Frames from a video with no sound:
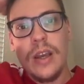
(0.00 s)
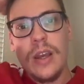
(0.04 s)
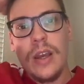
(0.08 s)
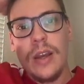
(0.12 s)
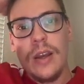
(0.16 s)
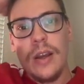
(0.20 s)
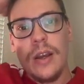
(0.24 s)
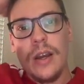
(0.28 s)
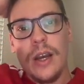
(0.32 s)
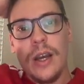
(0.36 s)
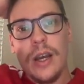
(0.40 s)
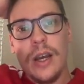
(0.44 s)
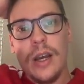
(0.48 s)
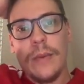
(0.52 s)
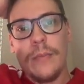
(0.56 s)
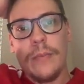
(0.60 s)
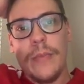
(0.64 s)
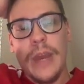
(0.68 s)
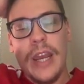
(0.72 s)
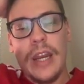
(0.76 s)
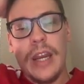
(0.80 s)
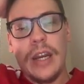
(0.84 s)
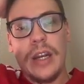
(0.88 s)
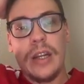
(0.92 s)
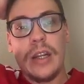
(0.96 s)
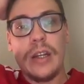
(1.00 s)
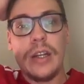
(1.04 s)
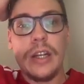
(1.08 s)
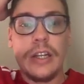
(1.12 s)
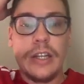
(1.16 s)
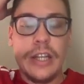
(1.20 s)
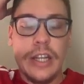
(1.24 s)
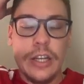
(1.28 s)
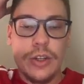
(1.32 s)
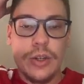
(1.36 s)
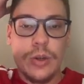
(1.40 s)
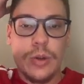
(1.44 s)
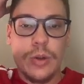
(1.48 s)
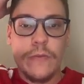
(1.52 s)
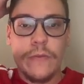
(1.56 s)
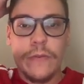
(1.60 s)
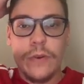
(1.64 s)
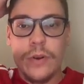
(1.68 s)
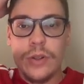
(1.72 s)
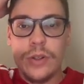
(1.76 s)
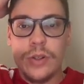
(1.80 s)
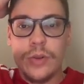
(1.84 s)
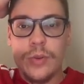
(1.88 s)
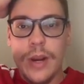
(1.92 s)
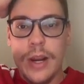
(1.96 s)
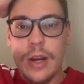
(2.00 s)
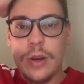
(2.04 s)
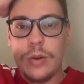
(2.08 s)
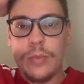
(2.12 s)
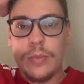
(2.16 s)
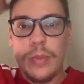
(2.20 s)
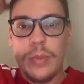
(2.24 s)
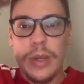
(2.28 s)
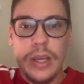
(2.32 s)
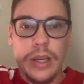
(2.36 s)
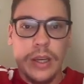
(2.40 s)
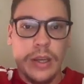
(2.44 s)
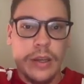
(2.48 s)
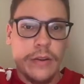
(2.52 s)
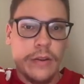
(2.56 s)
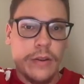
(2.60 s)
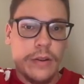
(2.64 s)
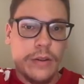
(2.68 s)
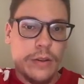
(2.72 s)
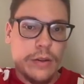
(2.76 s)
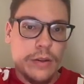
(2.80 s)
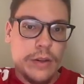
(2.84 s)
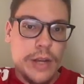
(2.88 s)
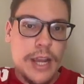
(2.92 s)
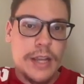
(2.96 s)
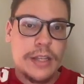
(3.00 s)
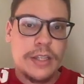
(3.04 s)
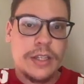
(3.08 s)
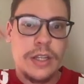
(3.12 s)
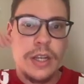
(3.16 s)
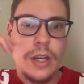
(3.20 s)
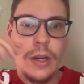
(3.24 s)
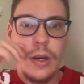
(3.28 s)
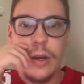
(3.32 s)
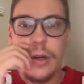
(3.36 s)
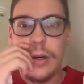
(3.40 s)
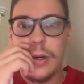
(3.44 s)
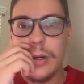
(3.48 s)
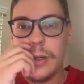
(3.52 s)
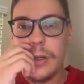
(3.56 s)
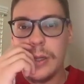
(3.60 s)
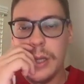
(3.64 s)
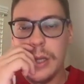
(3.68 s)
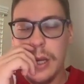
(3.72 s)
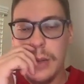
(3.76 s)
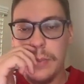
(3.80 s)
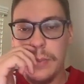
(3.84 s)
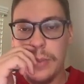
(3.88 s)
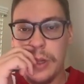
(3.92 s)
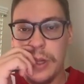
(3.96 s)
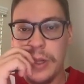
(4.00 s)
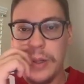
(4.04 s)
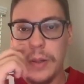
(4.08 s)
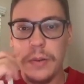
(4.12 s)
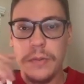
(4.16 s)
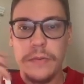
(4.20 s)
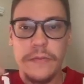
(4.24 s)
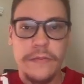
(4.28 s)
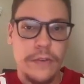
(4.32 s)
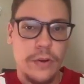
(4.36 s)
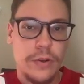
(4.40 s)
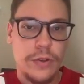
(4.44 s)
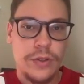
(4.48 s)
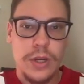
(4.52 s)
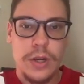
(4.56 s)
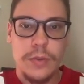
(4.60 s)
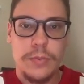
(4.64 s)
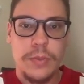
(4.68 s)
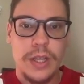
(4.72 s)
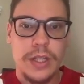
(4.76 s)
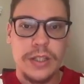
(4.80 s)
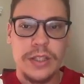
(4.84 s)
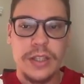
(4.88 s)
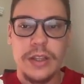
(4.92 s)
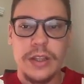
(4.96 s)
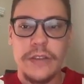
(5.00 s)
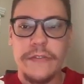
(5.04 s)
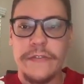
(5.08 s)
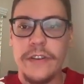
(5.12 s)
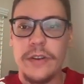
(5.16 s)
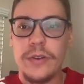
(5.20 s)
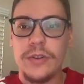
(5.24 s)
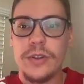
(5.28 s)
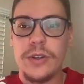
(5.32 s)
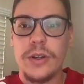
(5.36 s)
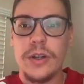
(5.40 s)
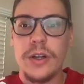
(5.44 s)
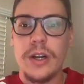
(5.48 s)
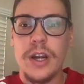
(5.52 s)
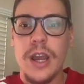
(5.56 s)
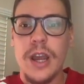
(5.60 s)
and an additional first-round pick next year, couple first-round picks in the future.